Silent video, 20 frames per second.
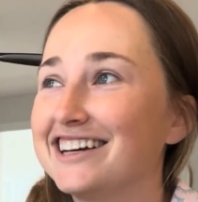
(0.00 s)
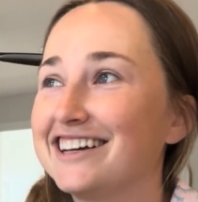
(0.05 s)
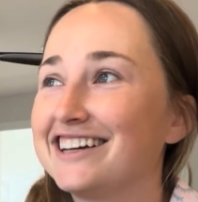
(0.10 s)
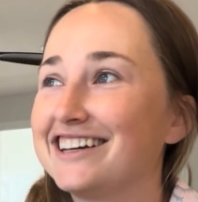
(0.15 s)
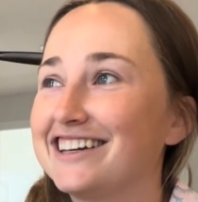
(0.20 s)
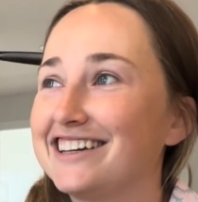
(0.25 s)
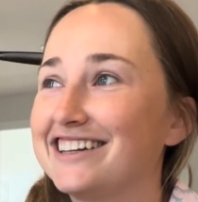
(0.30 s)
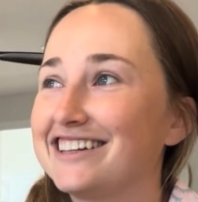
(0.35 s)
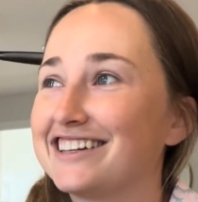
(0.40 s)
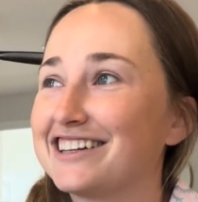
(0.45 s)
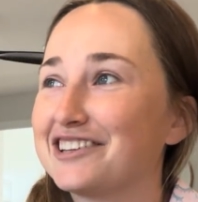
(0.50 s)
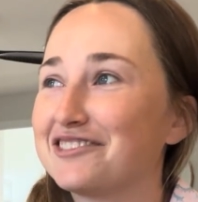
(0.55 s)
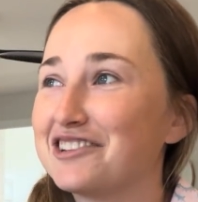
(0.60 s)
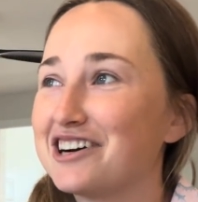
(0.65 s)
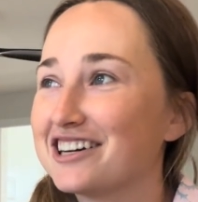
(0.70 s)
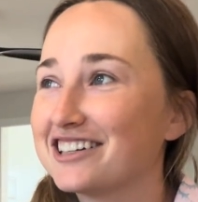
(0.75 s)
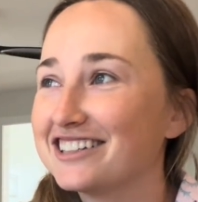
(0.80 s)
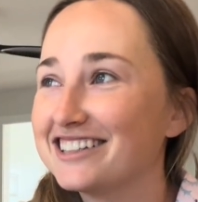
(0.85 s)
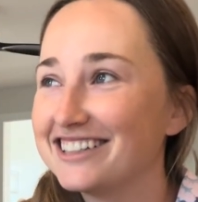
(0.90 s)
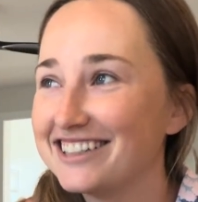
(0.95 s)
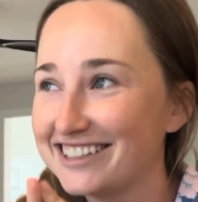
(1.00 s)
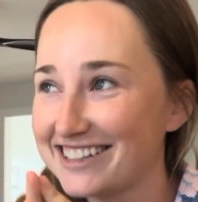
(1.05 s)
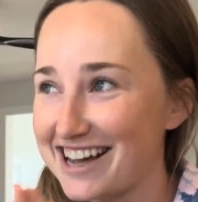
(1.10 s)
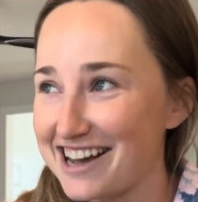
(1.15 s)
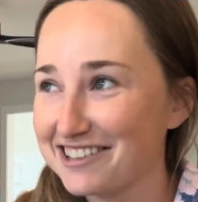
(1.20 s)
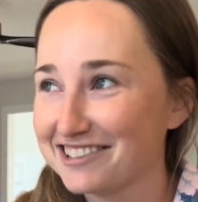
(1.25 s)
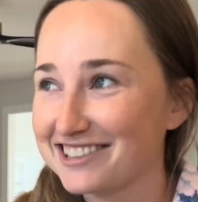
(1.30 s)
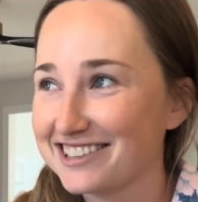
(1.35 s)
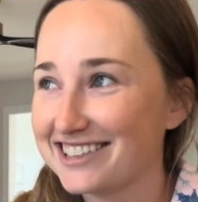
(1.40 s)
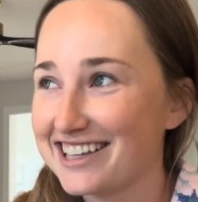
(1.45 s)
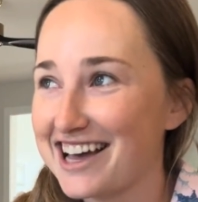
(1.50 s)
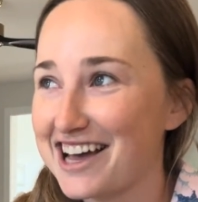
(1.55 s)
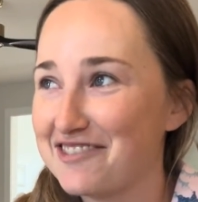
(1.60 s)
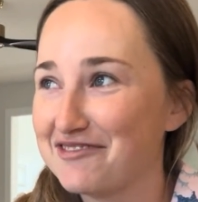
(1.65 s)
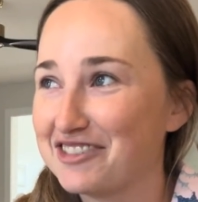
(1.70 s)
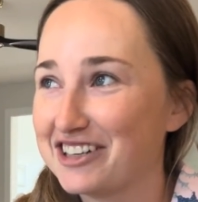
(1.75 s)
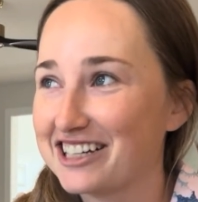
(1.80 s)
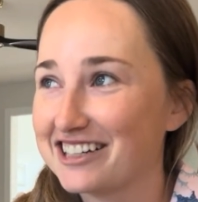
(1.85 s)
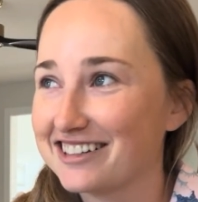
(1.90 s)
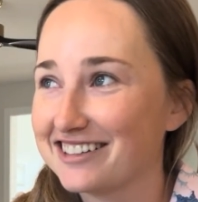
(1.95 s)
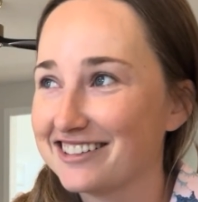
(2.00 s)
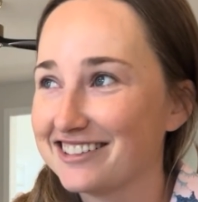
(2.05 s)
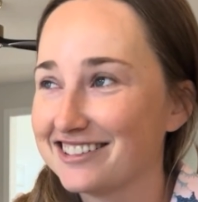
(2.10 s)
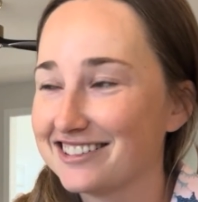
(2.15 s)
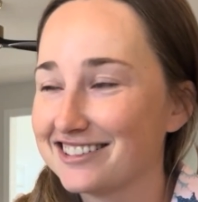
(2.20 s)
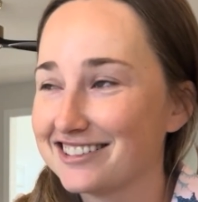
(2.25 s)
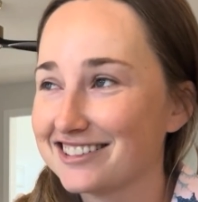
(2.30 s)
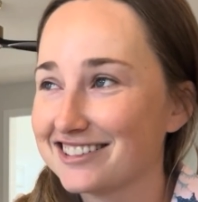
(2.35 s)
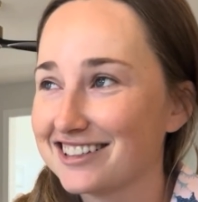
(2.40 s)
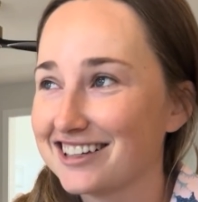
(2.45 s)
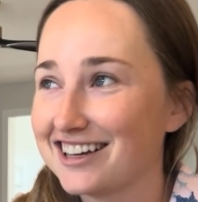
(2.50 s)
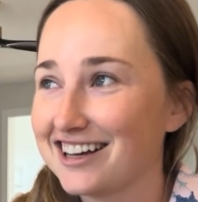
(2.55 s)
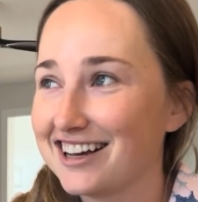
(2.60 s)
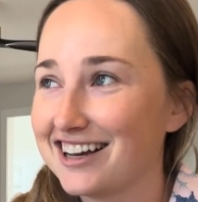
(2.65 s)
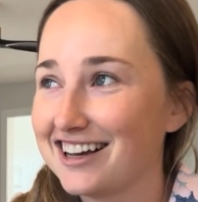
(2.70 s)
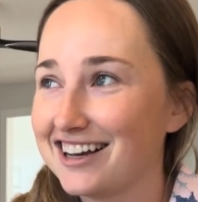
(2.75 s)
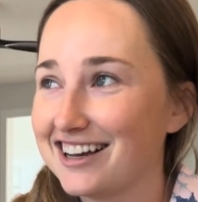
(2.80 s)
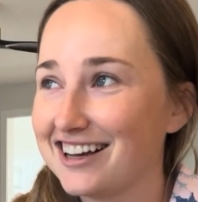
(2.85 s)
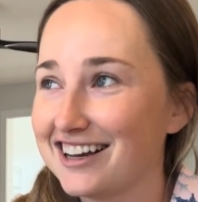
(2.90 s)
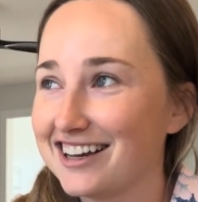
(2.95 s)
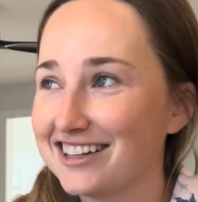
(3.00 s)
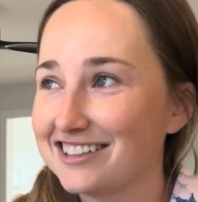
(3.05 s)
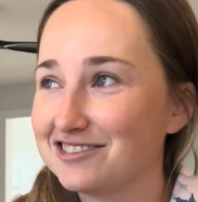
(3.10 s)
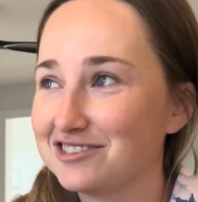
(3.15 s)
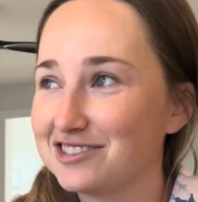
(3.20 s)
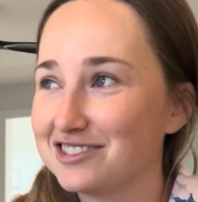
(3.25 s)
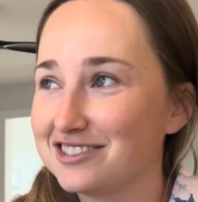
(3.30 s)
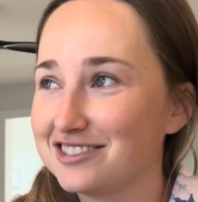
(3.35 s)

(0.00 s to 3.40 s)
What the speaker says: And I'm not going to announce that, because I